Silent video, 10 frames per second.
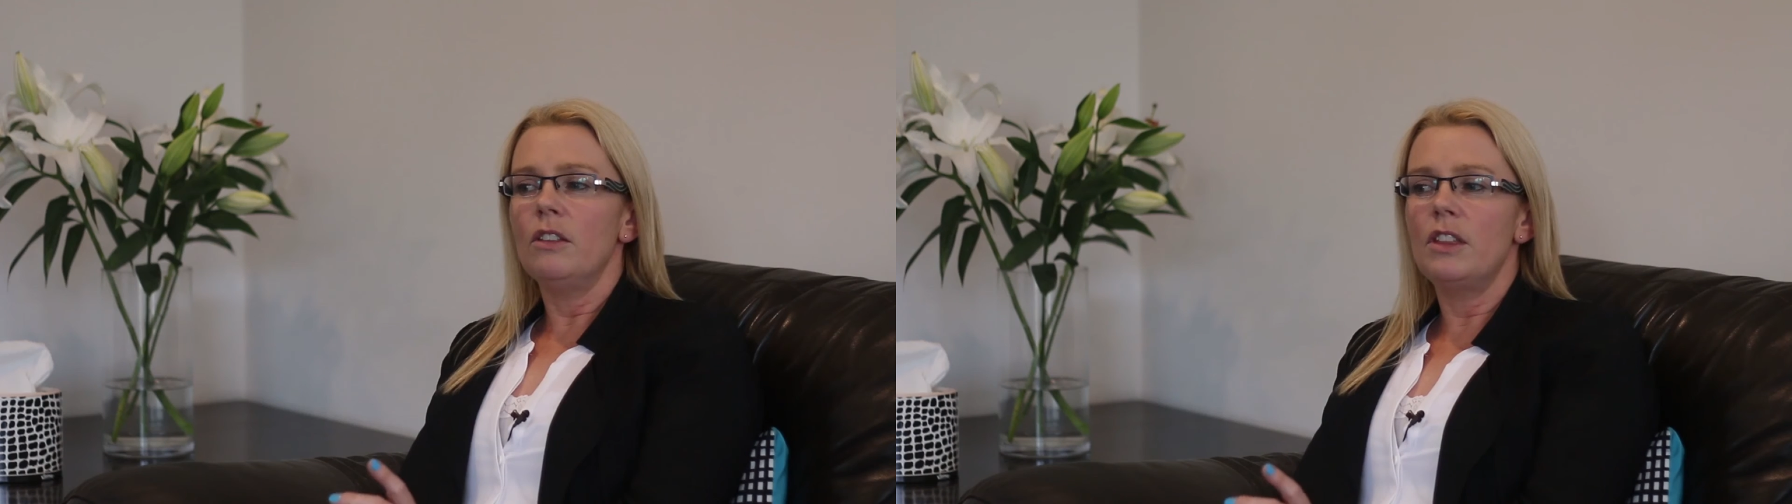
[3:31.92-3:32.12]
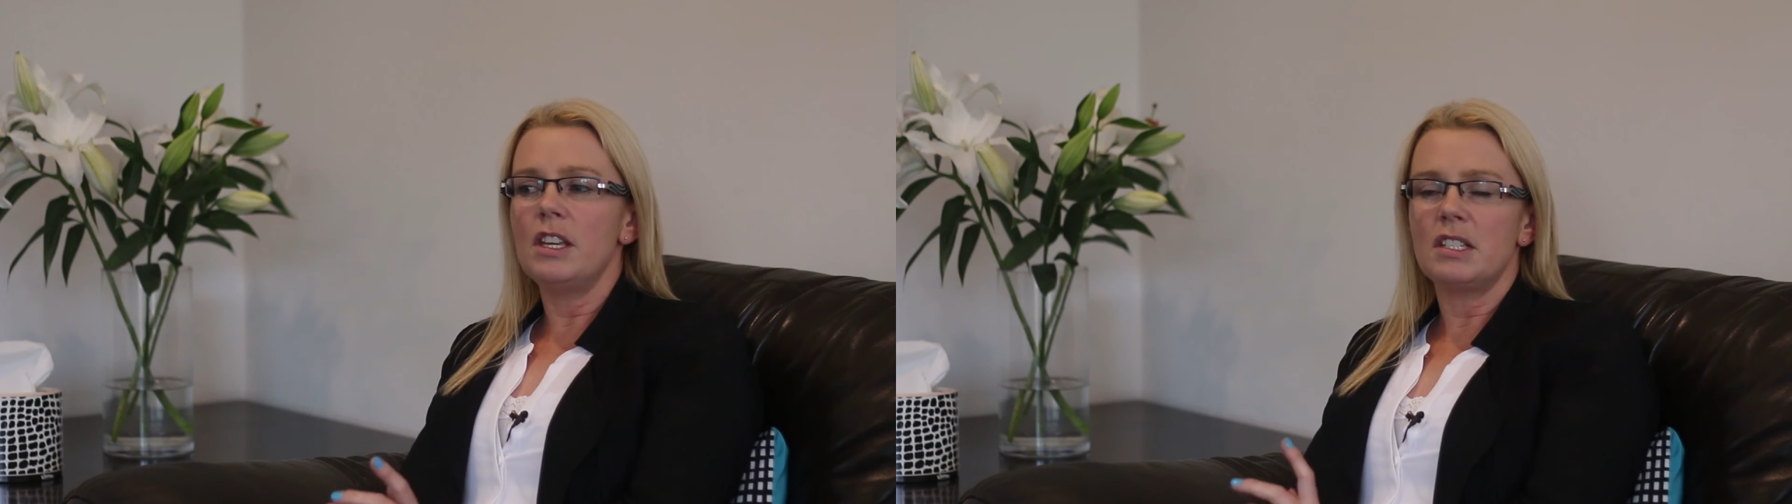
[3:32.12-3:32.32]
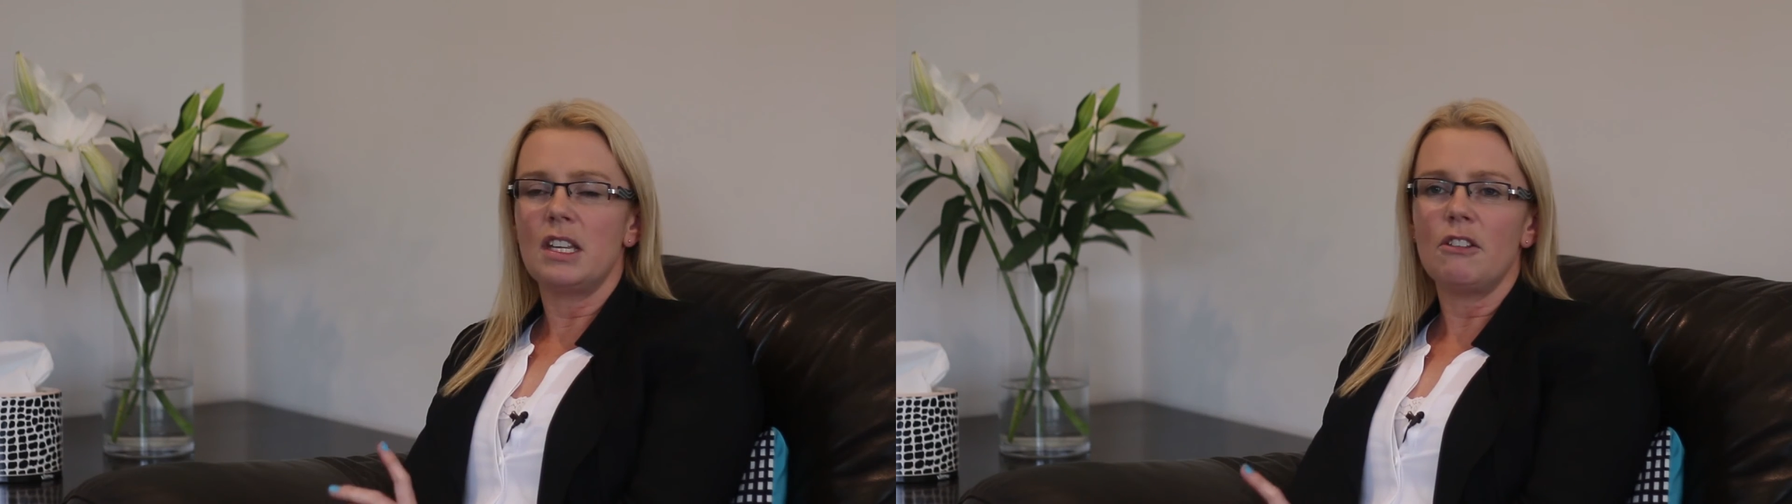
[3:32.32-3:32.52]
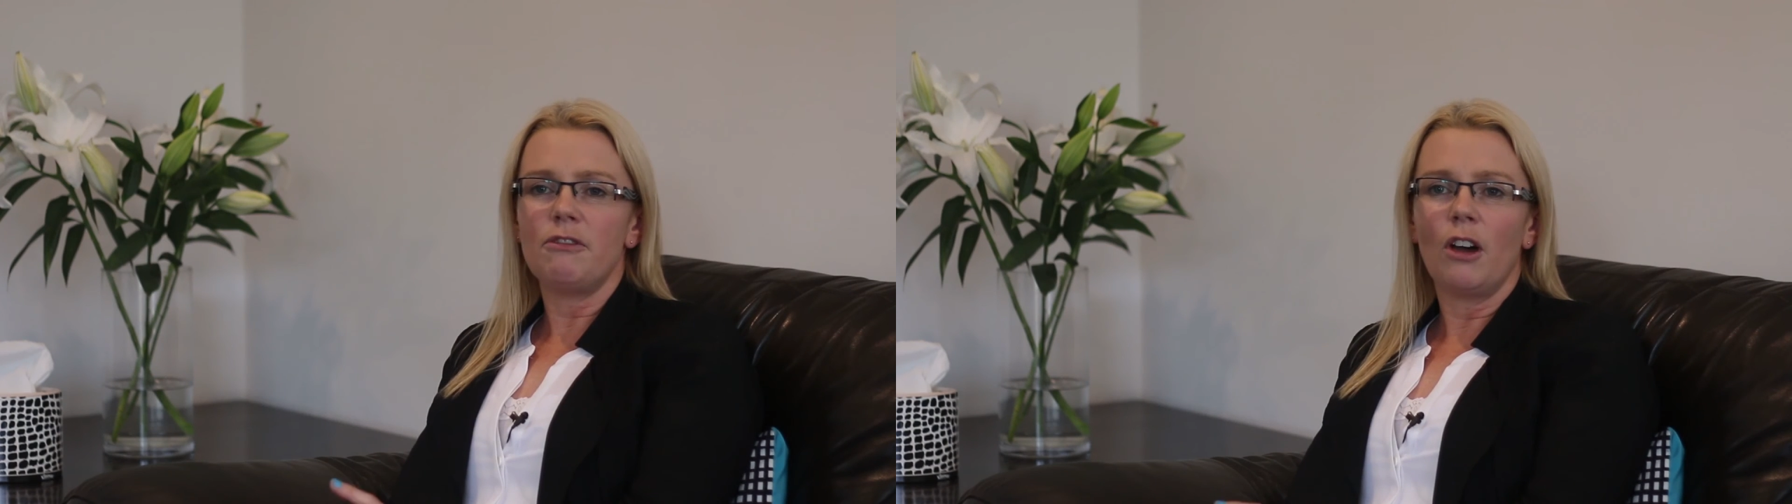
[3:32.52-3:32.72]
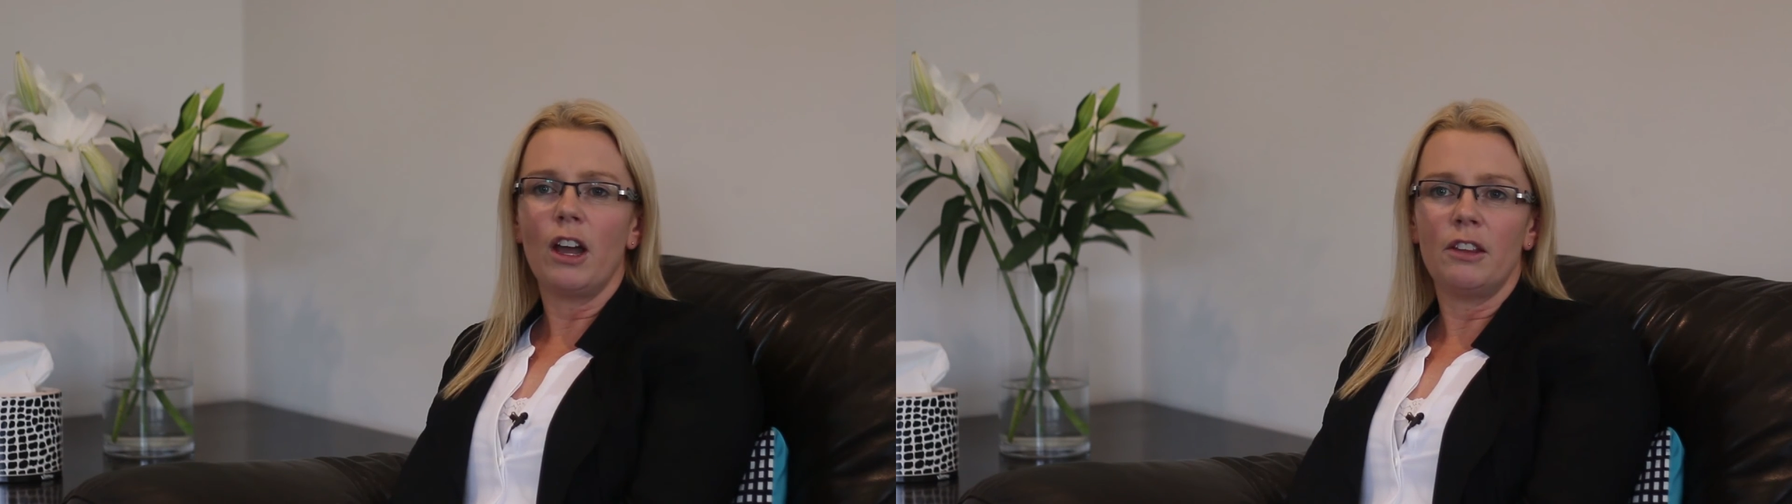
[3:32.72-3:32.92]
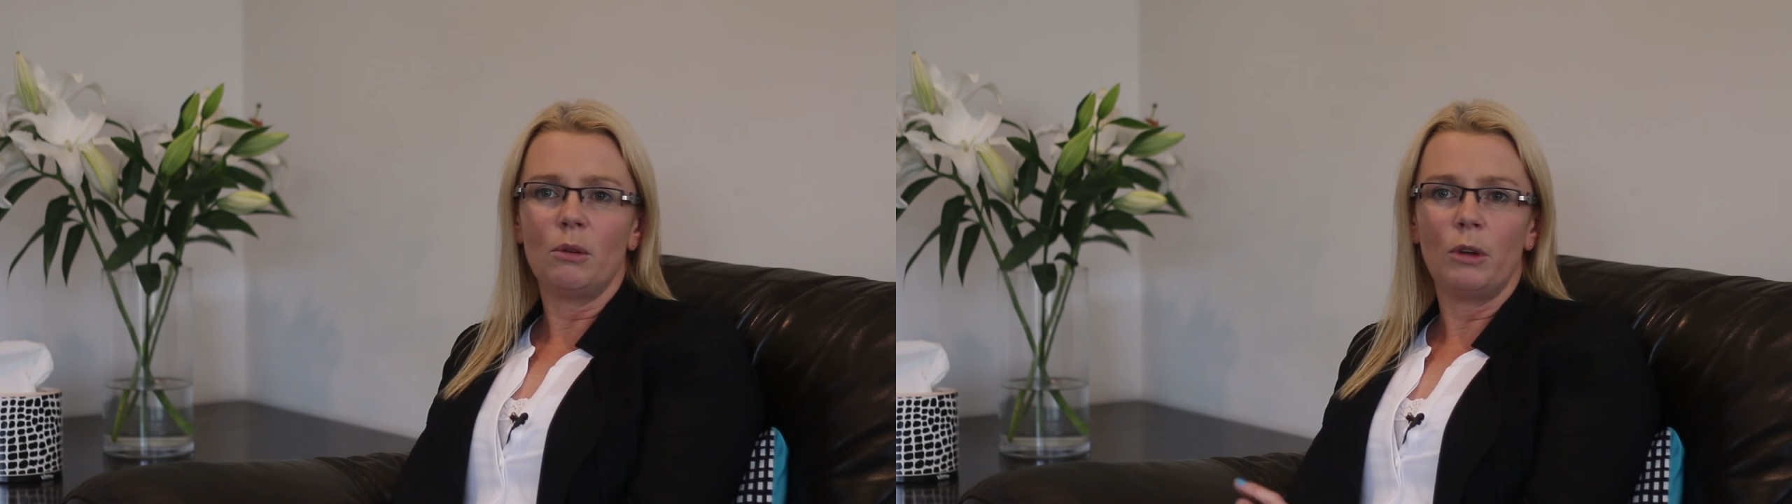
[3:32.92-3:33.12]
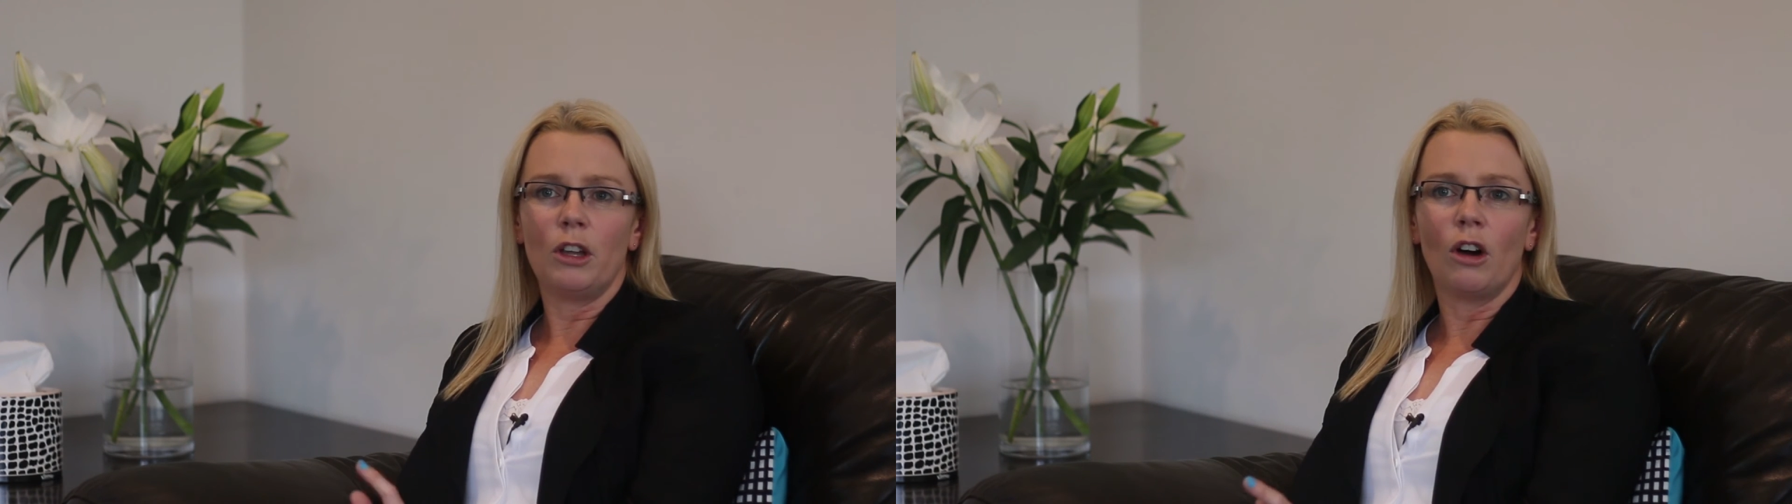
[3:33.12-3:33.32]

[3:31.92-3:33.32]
The Escea fire that we